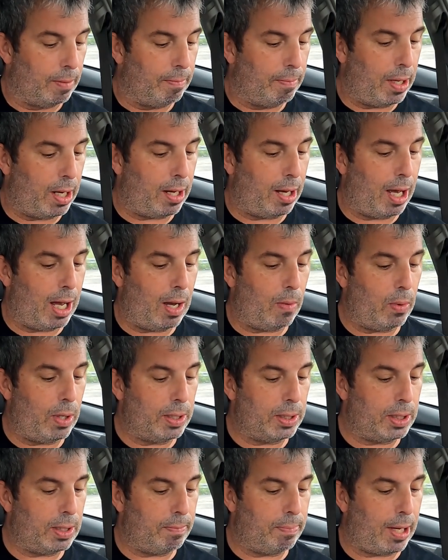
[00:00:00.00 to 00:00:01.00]
Better hot
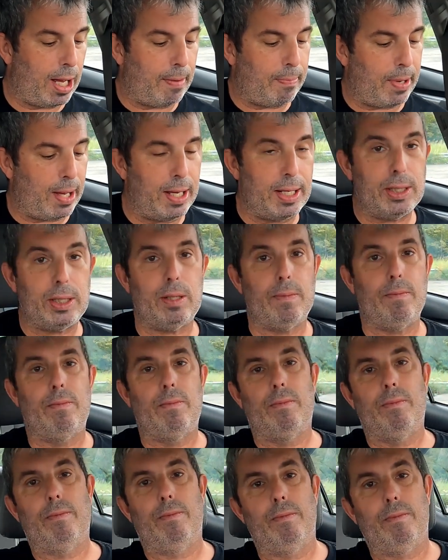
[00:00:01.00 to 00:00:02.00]
wings than Popeyes,
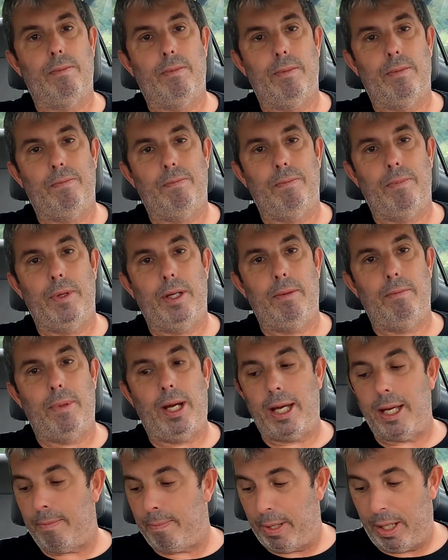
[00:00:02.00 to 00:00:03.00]
in
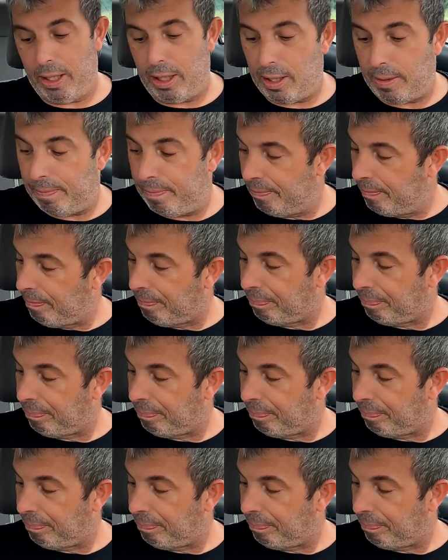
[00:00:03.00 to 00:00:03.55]
my opinion.